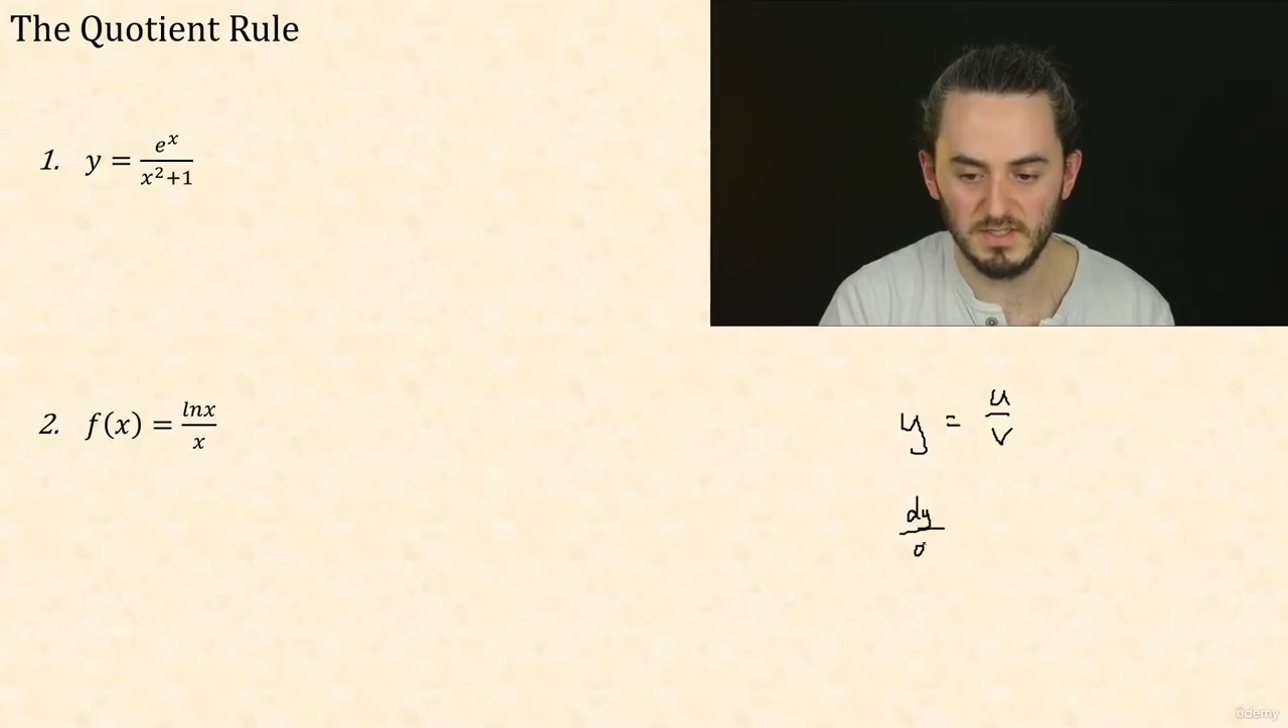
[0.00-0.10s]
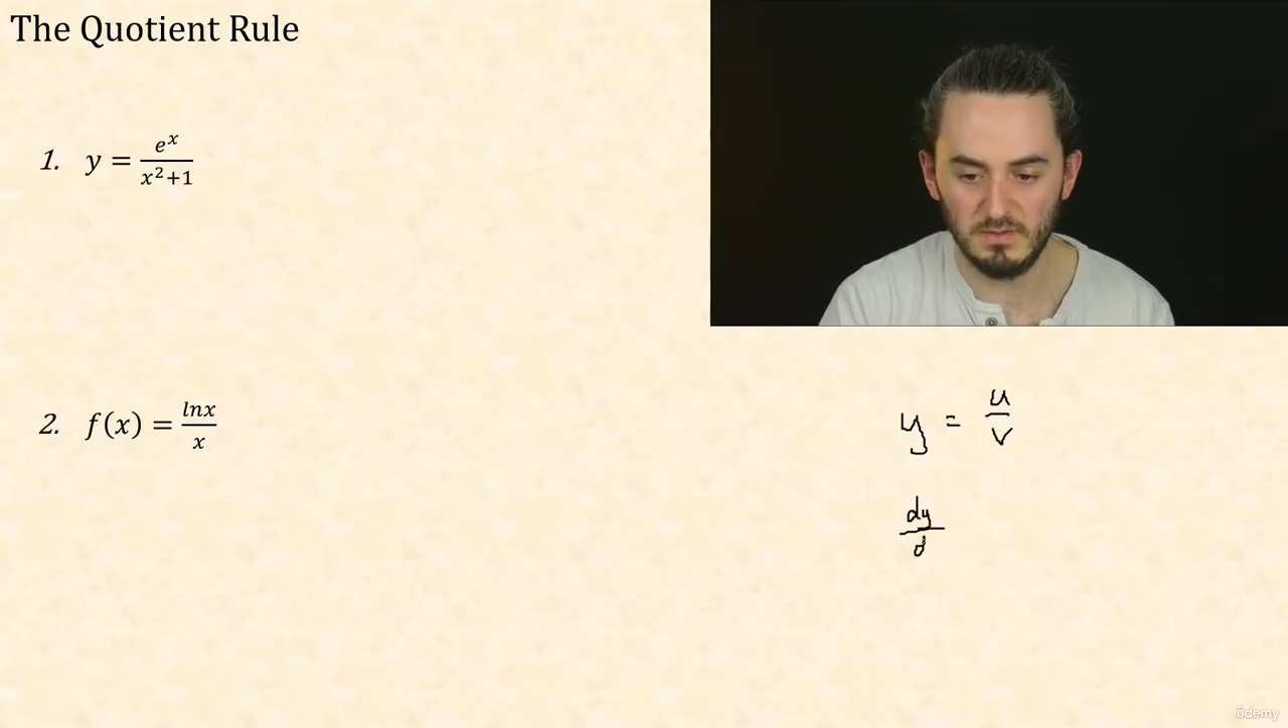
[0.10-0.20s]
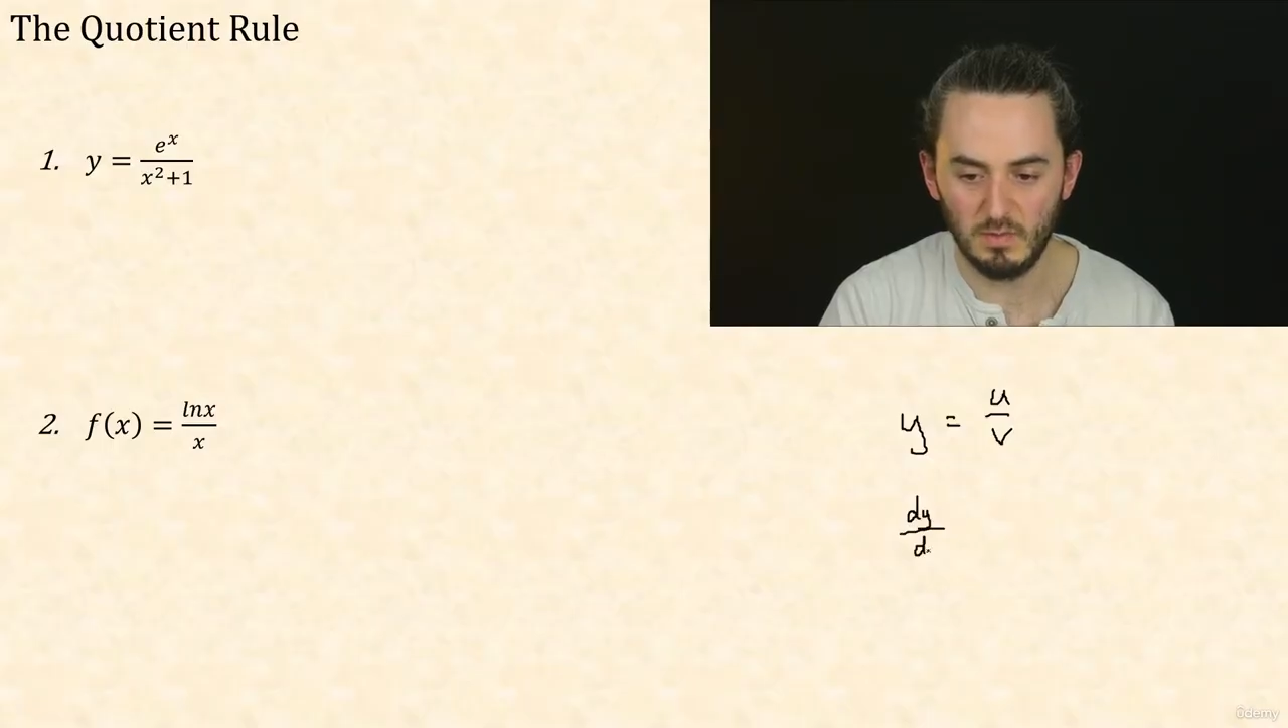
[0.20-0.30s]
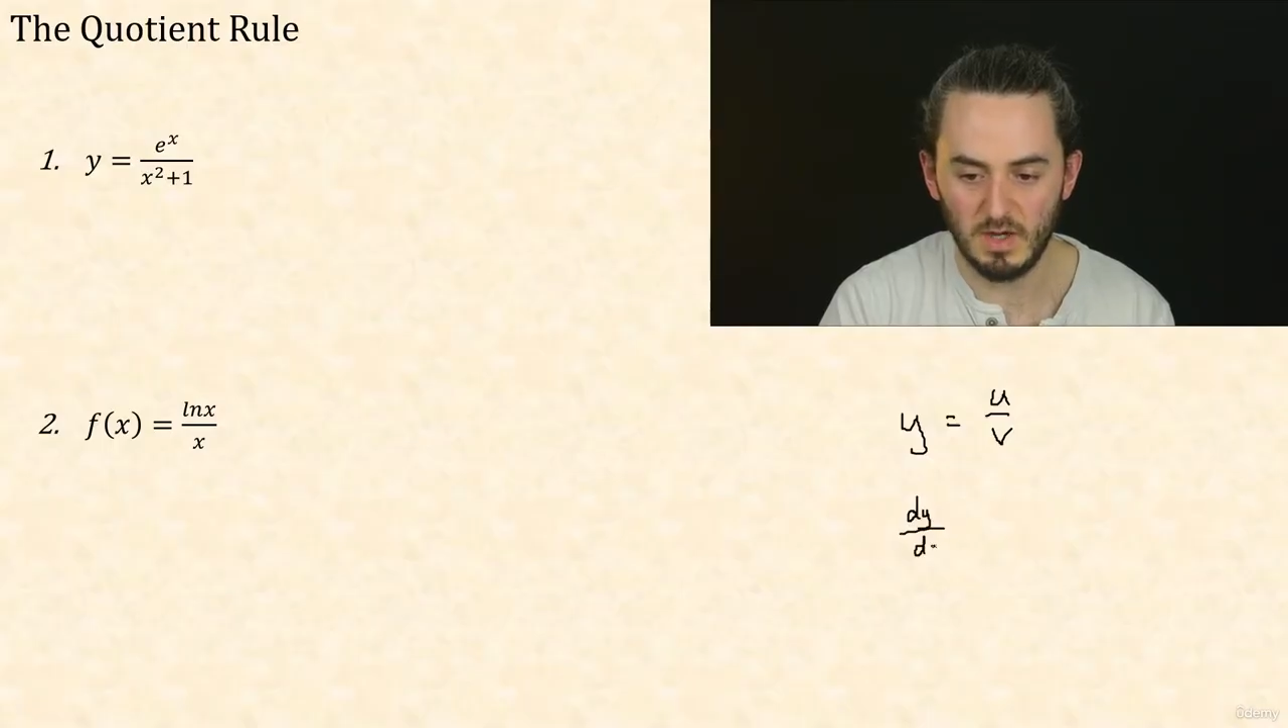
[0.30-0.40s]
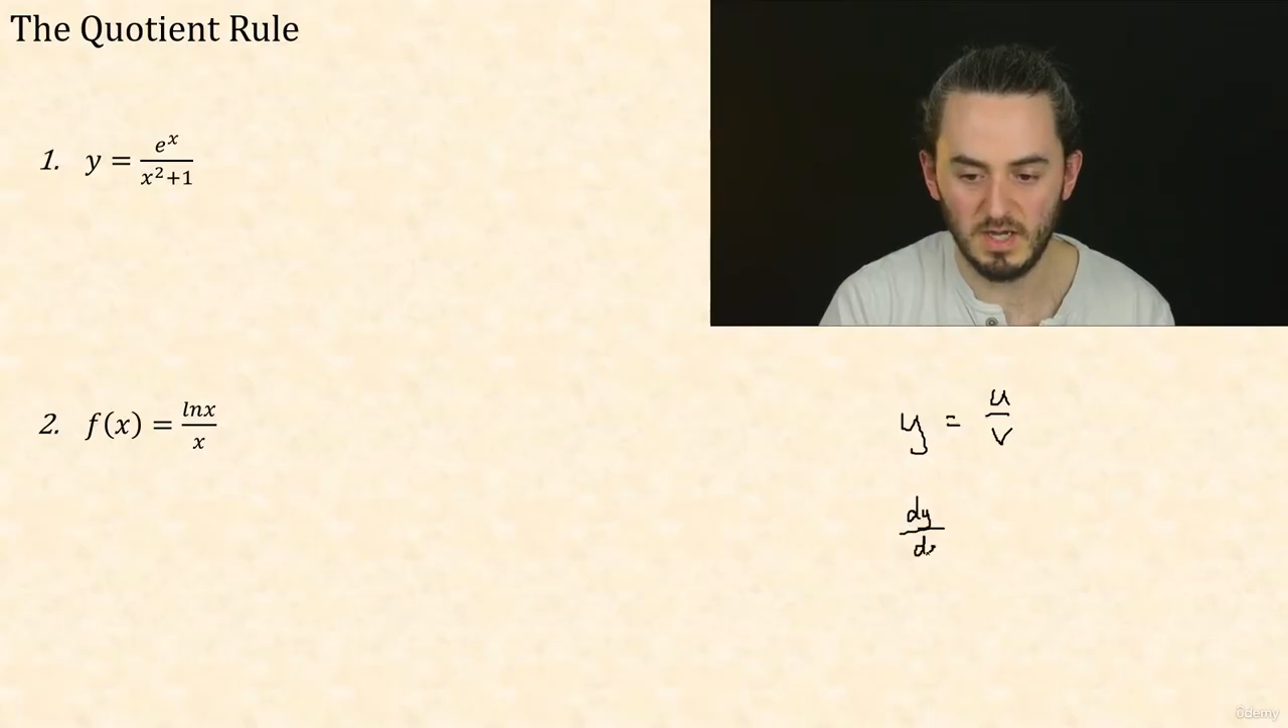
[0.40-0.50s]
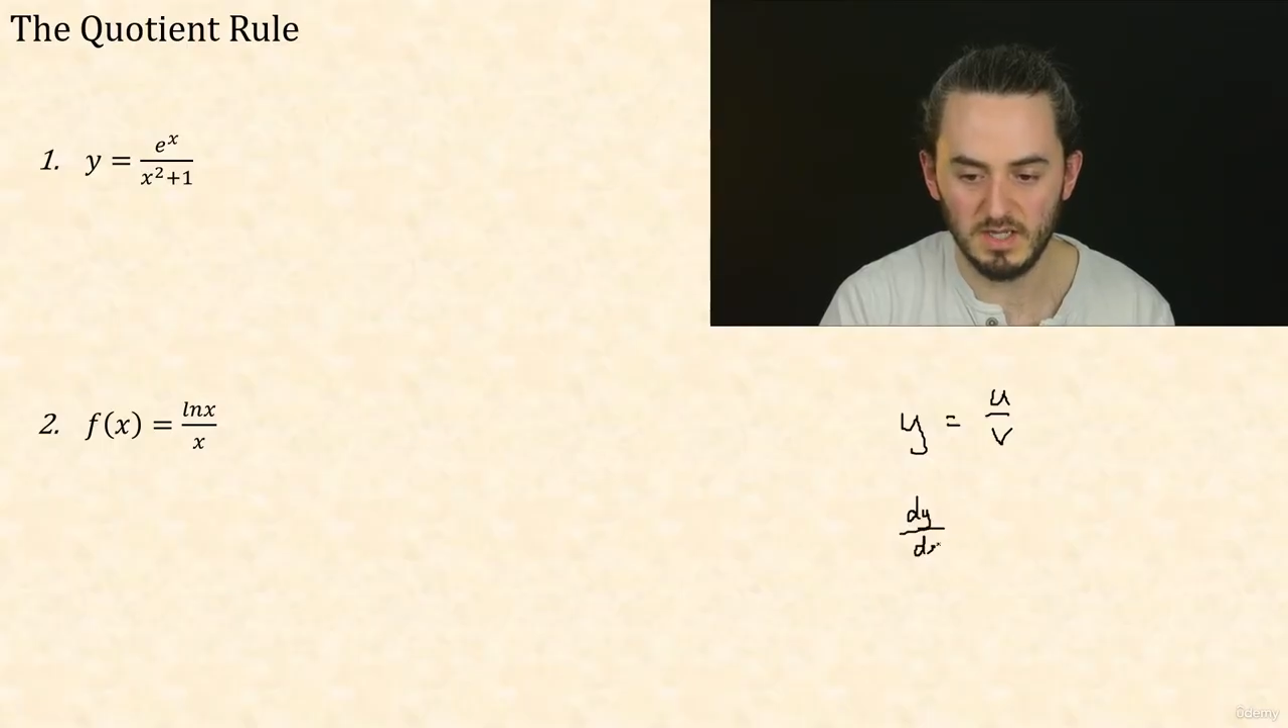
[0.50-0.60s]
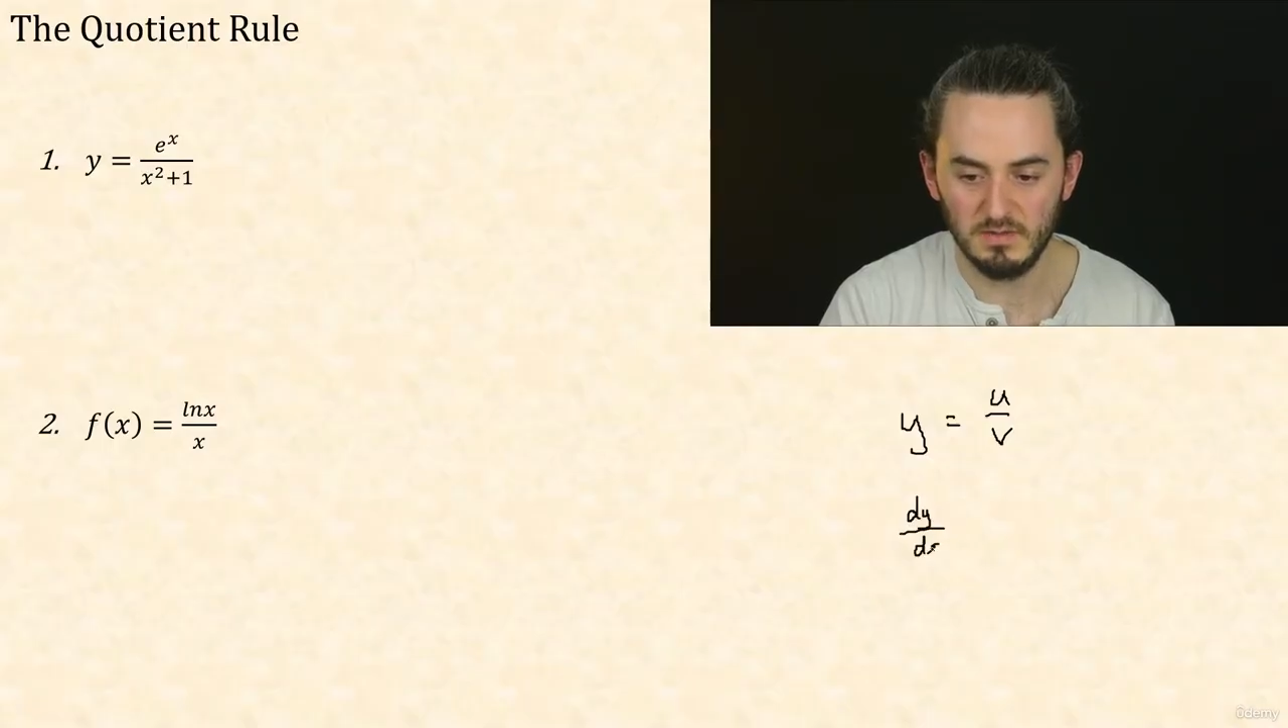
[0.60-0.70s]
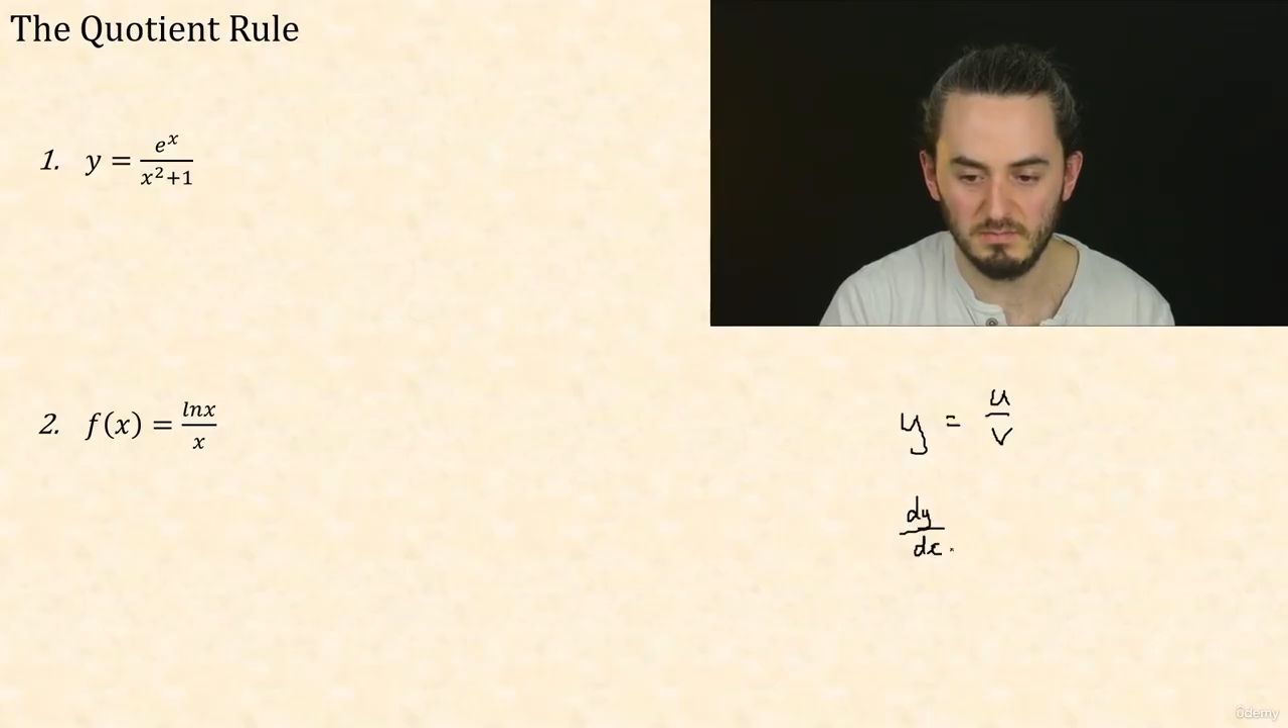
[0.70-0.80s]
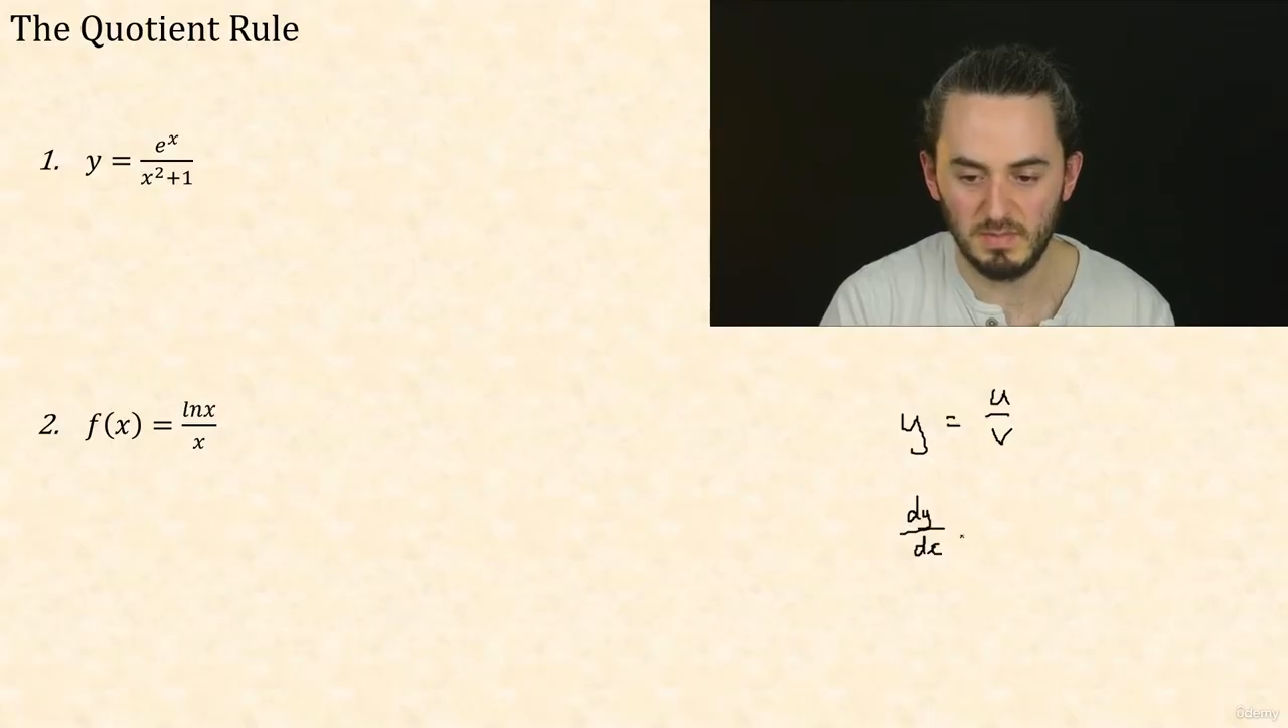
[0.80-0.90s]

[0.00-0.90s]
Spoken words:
dy by